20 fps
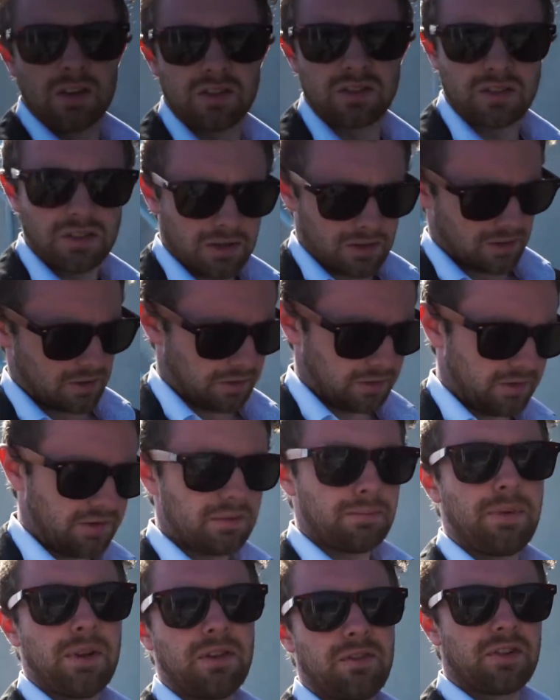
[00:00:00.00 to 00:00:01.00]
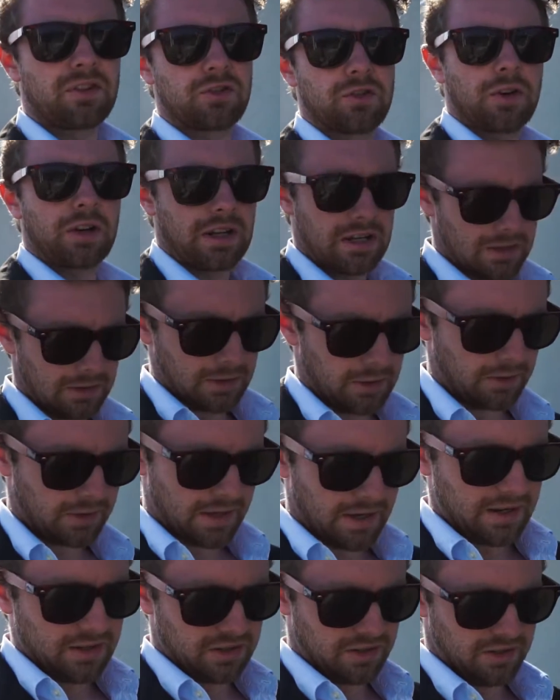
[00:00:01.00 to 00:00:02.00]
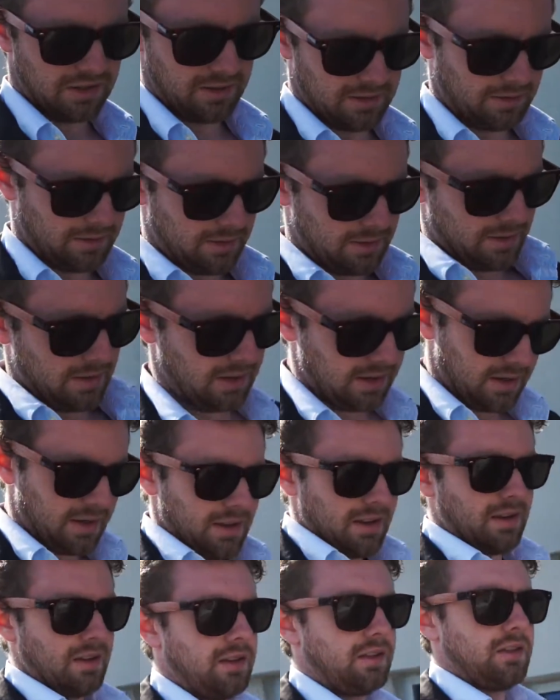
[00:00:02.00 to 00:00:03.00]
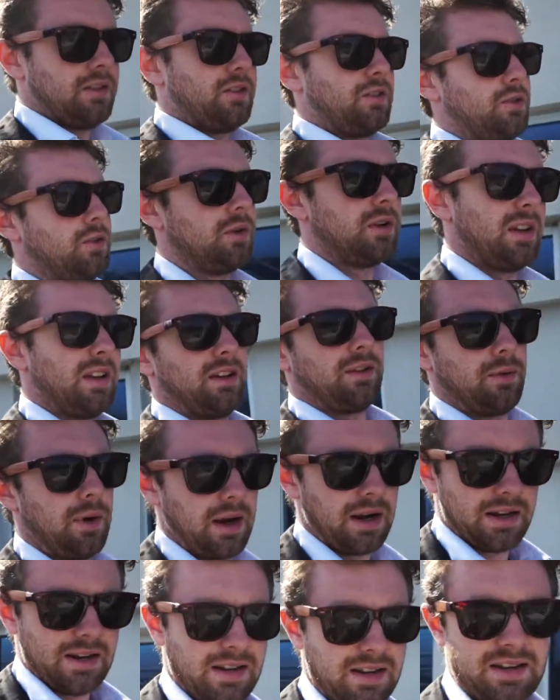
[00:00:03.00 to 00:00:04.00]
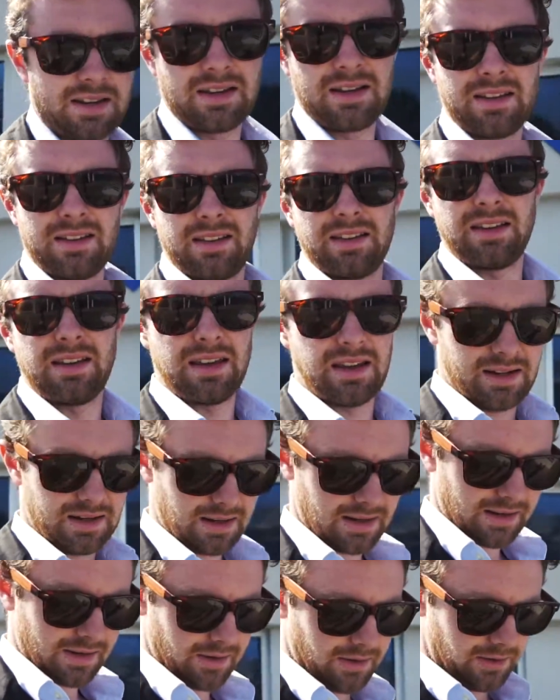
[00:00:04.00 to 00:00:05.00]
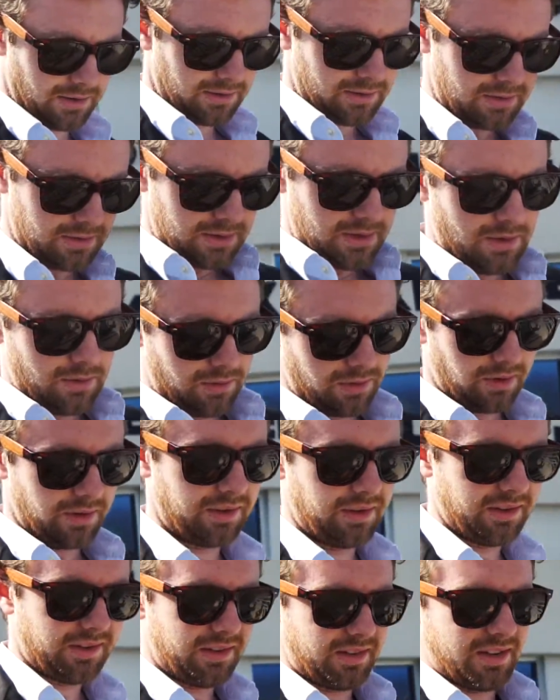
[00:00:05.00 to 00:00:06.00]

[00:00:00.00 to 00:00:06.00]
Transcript: So, it's a bit of a tricky location. They're doing it right in here with all these